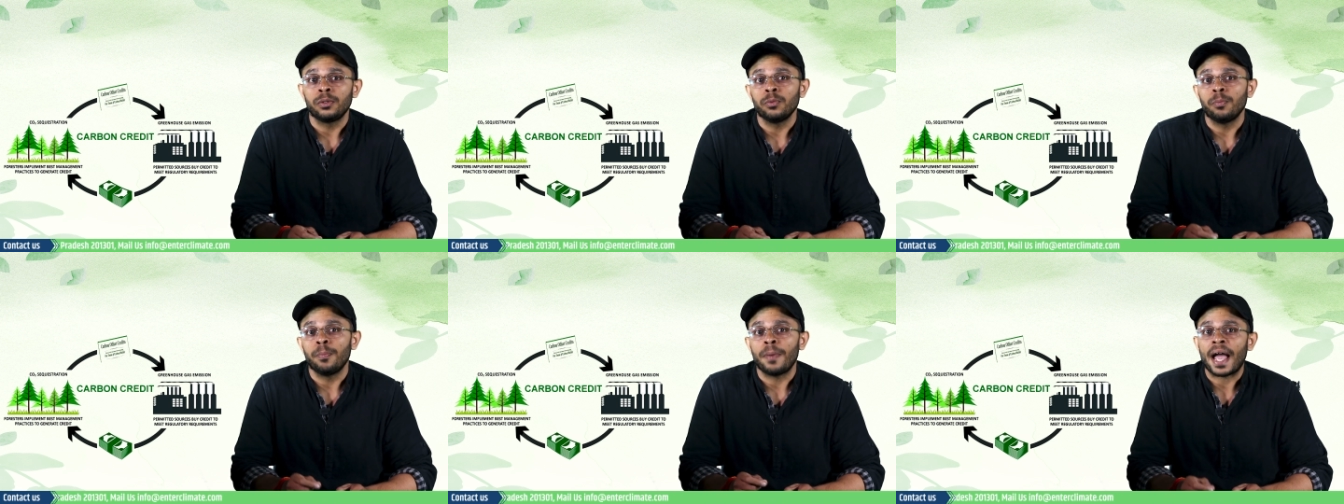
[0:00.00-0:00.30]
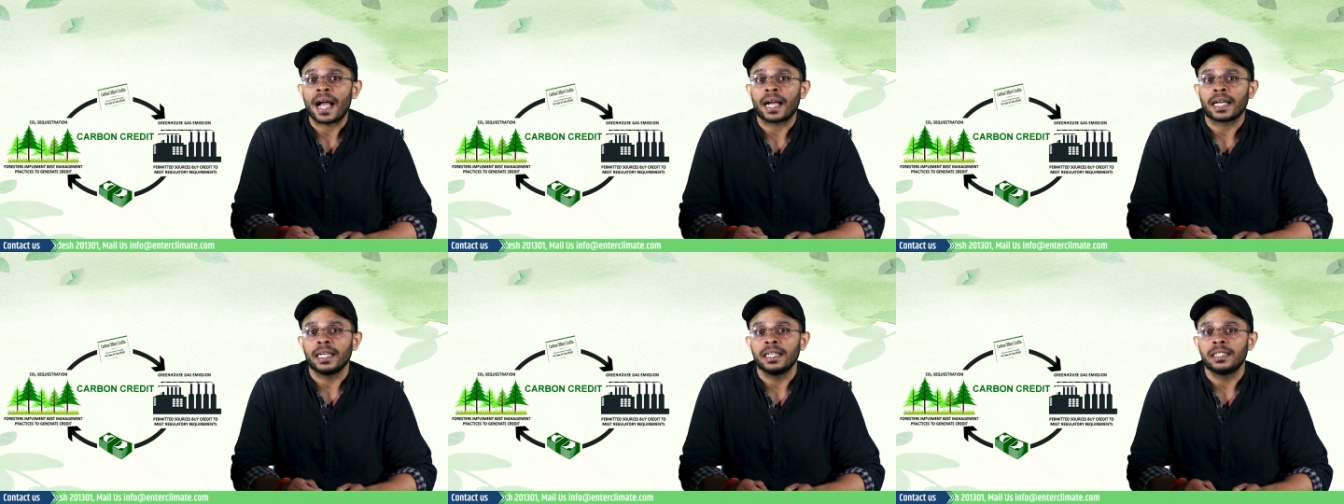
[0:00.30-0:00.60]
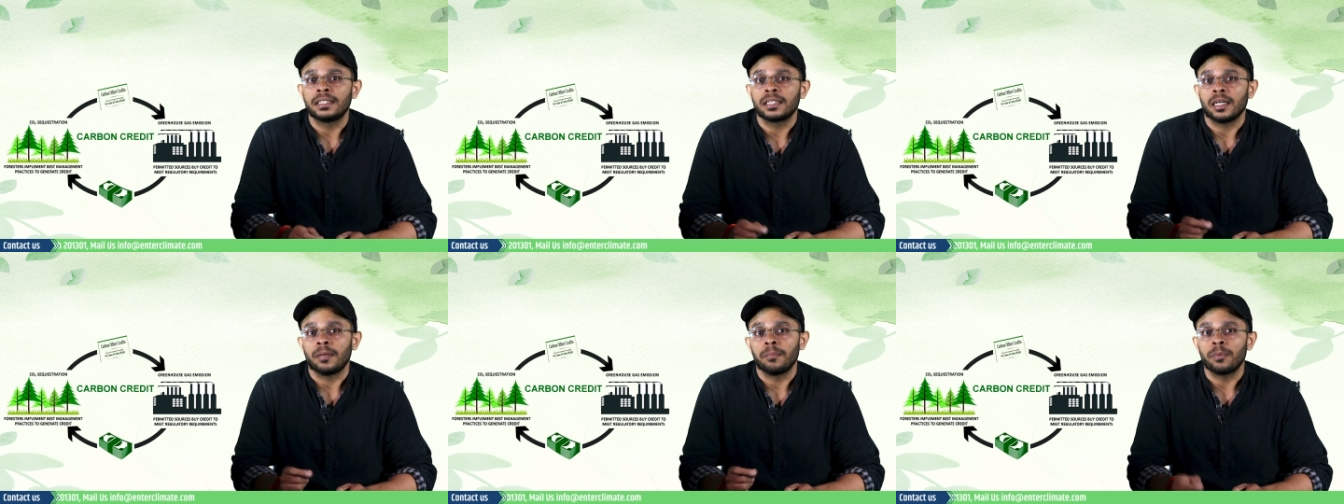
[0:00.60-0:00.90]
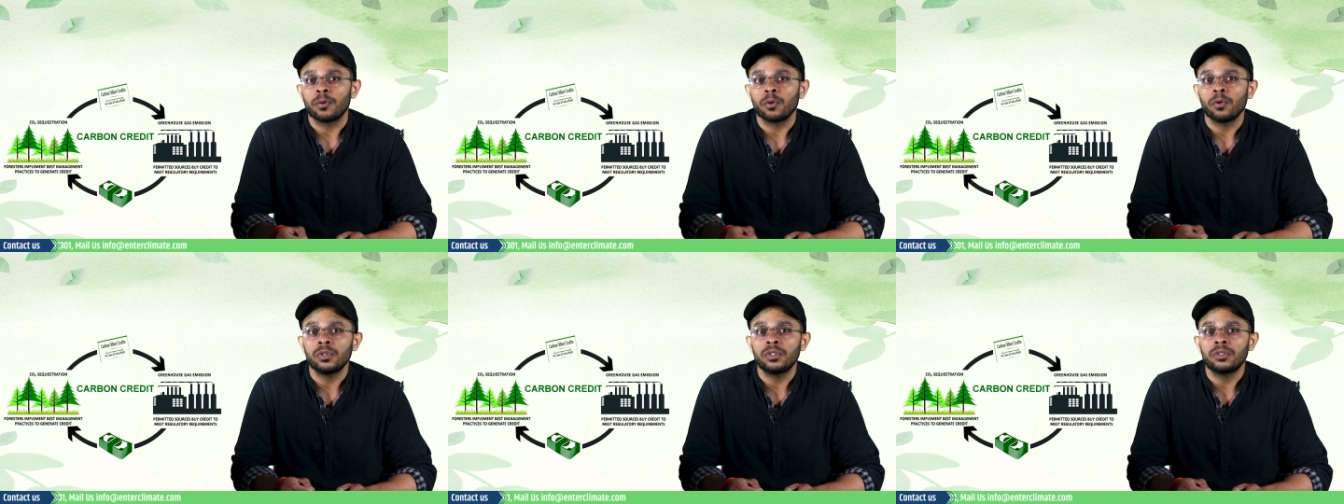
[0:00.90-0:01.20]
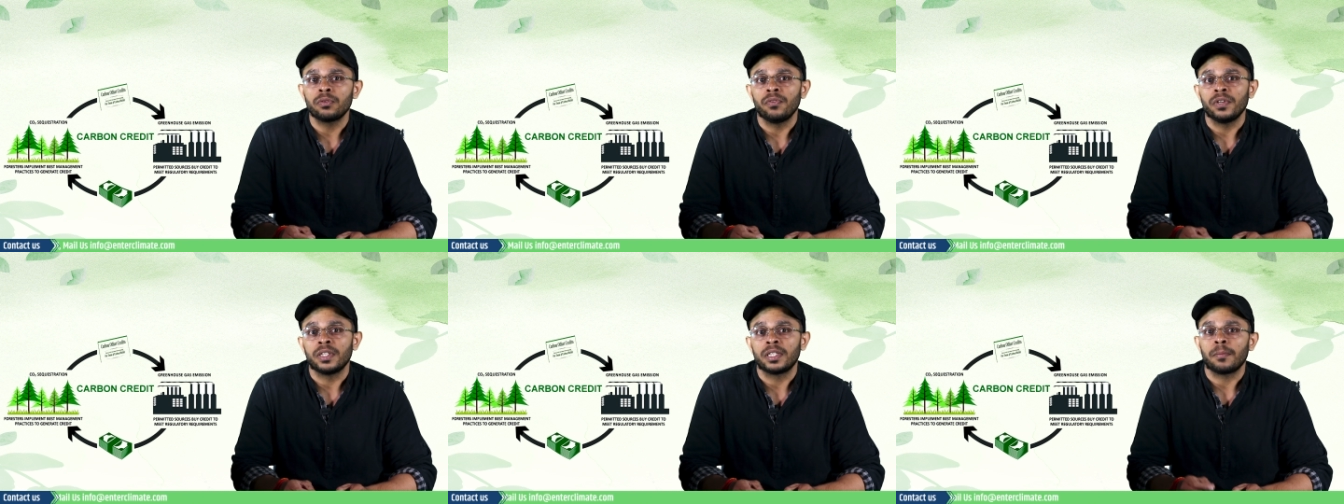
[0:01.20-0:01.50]
to back its
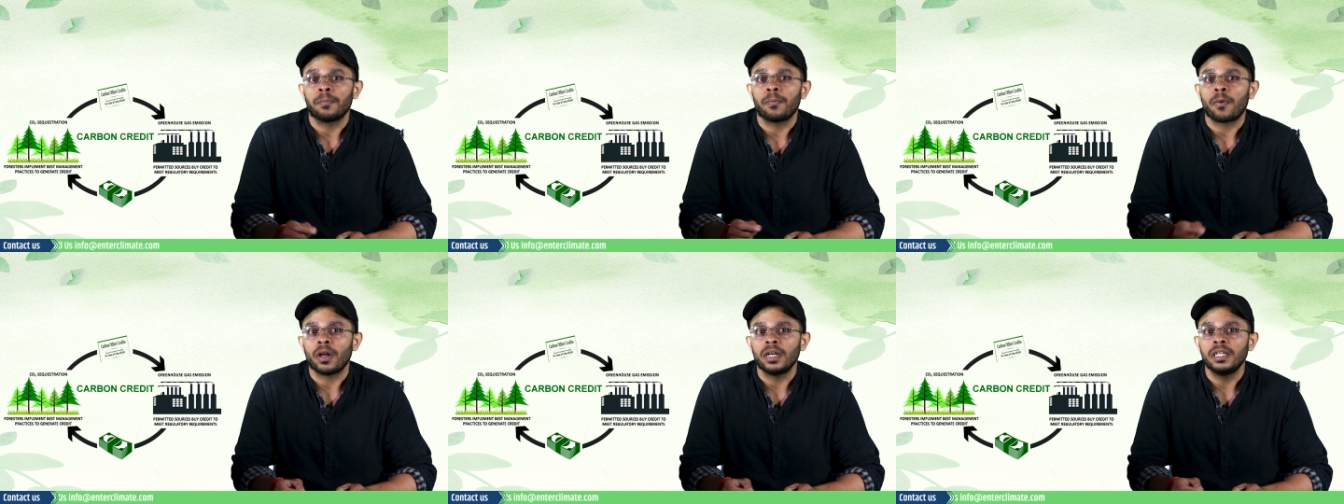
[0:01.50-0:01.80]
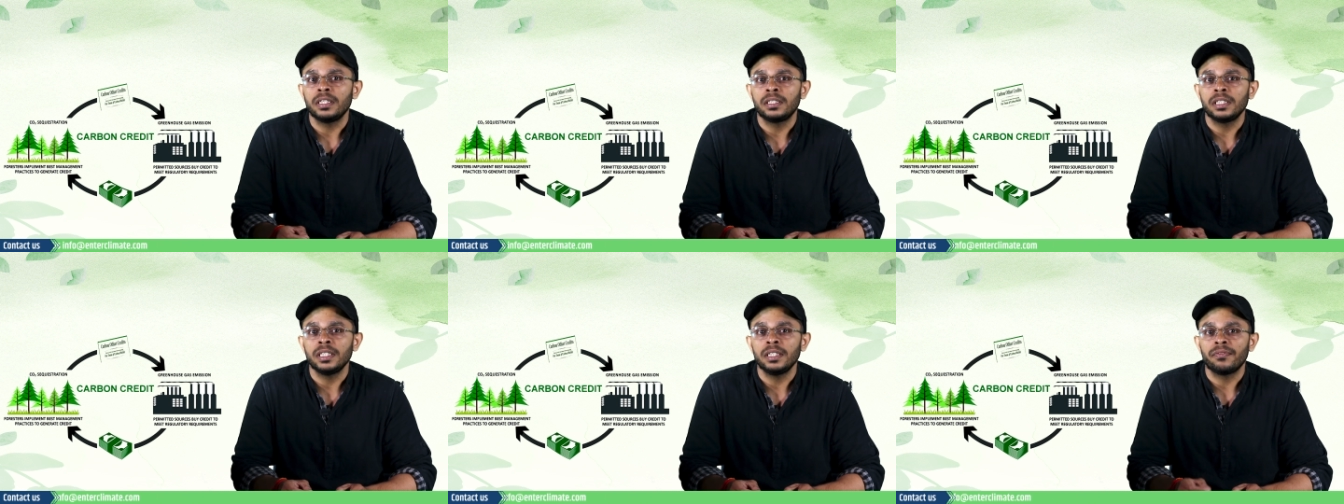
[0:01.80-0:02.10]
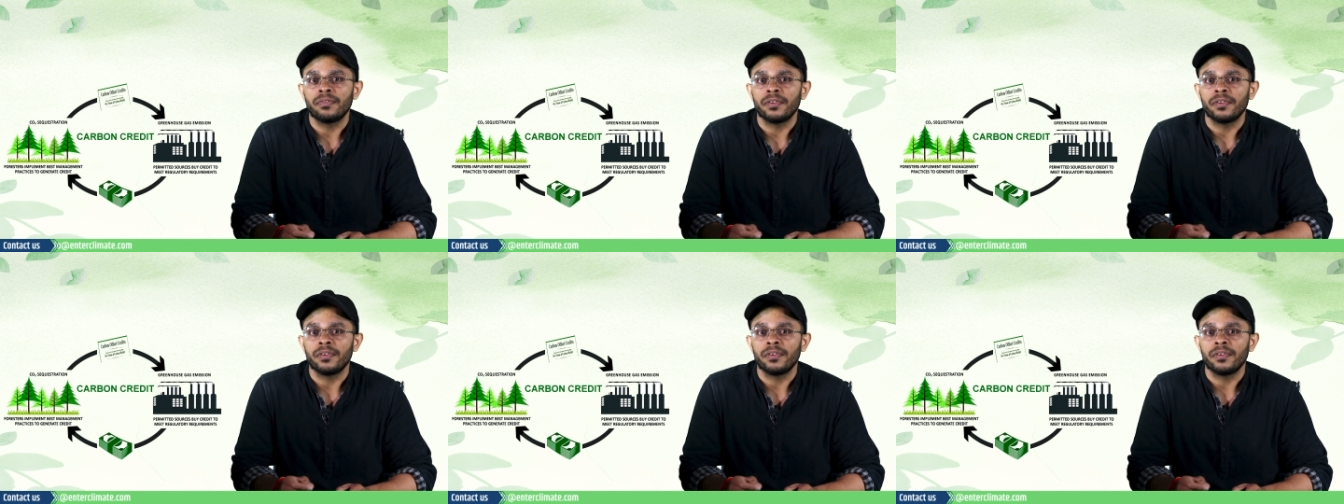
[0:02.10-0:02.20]
approach with a policy